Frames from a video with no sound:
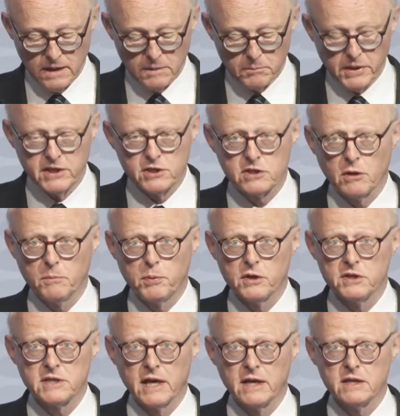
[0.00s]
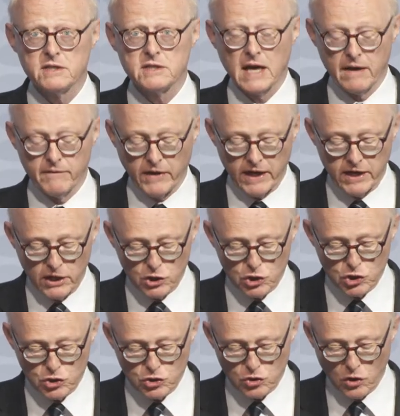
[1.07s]
Police superintendents have an
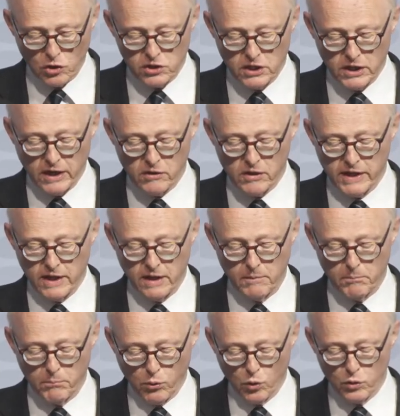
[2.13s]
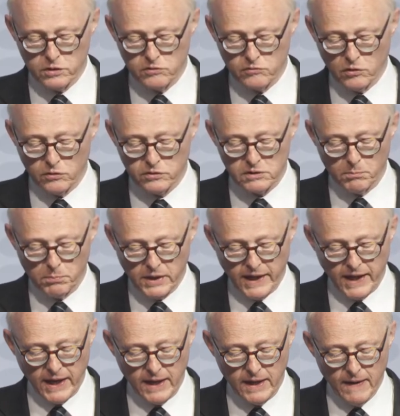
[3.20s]
extraordinarily important role to
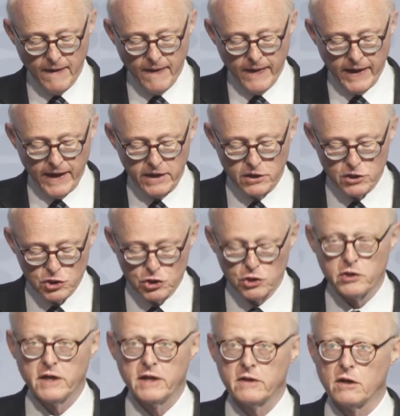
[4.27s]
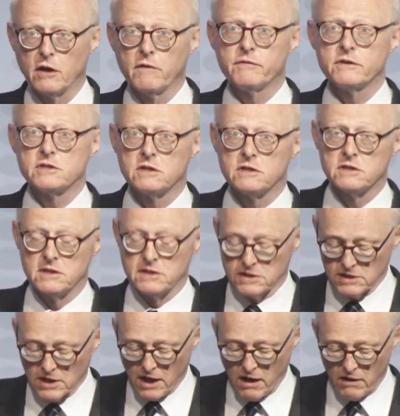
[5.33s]
play in ensuring that officers and
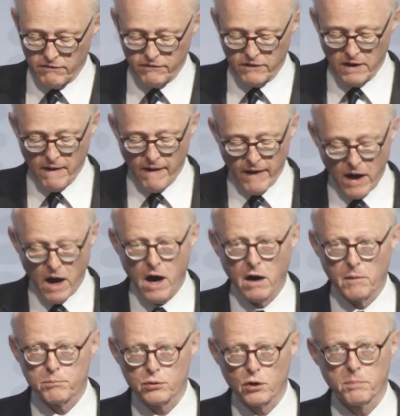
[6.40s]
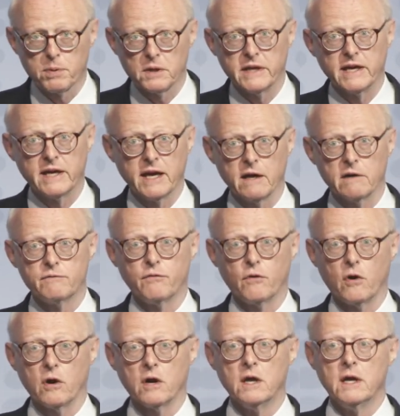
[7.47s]
staff are properly cared
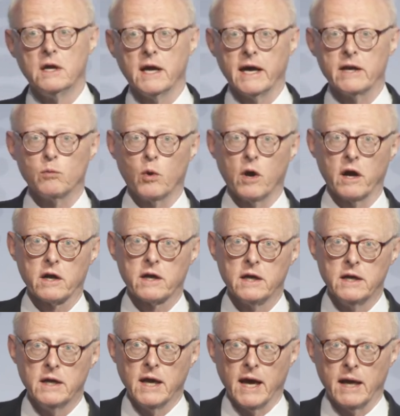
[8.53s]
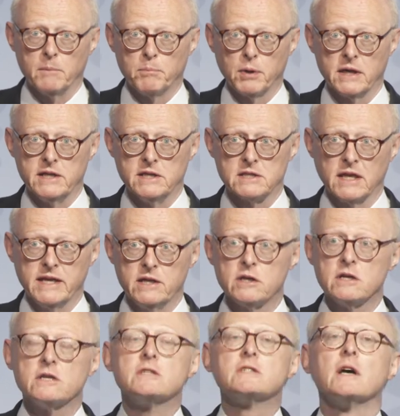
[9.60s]
for at work. And police
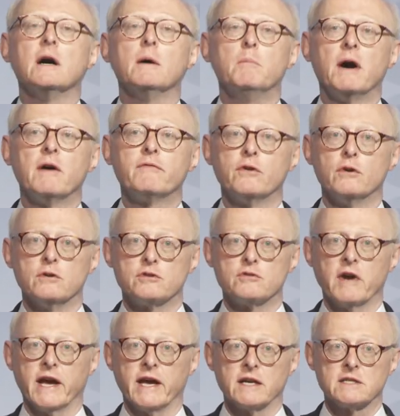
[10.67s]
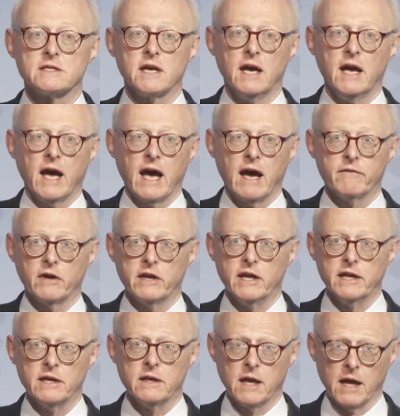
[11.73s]
leaders above those ranks have an,
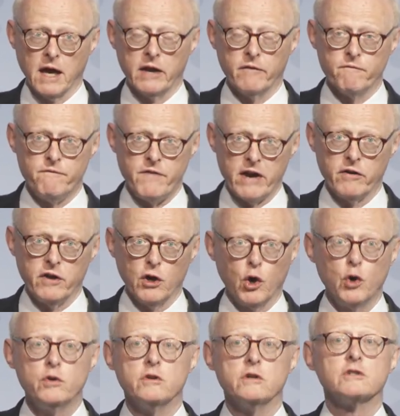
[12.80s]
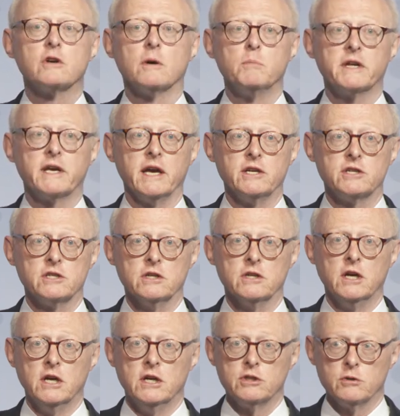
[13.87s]
a, a very onerous obligation
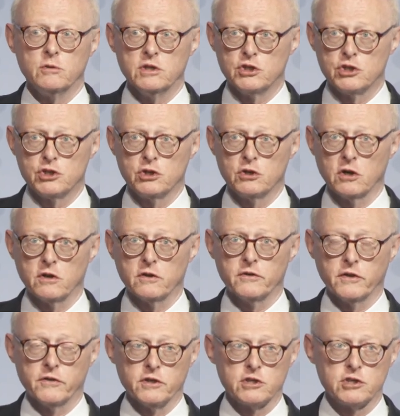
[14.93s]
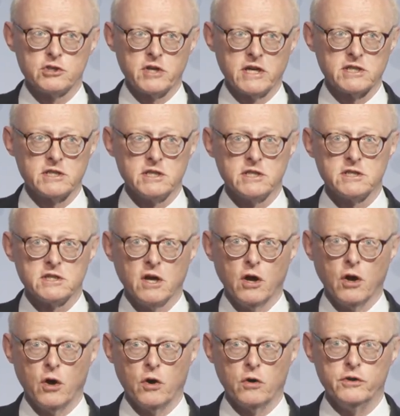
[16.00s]
to ensure that the stresses
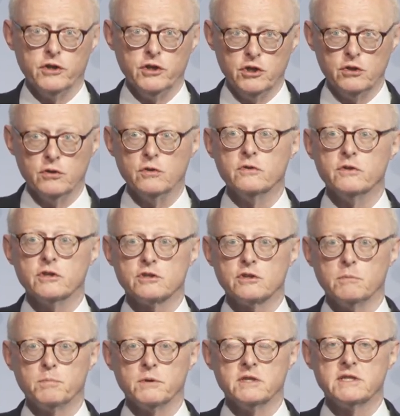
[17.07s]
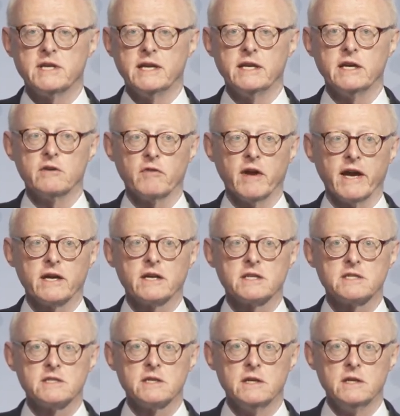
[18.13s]
on you, the superintending
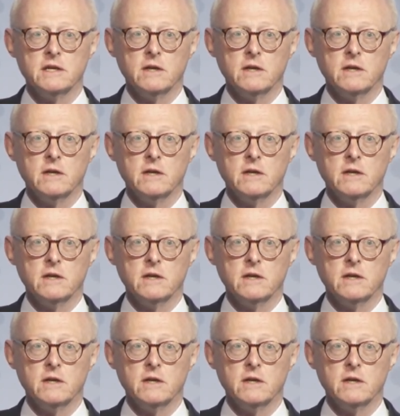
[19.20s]
ranks,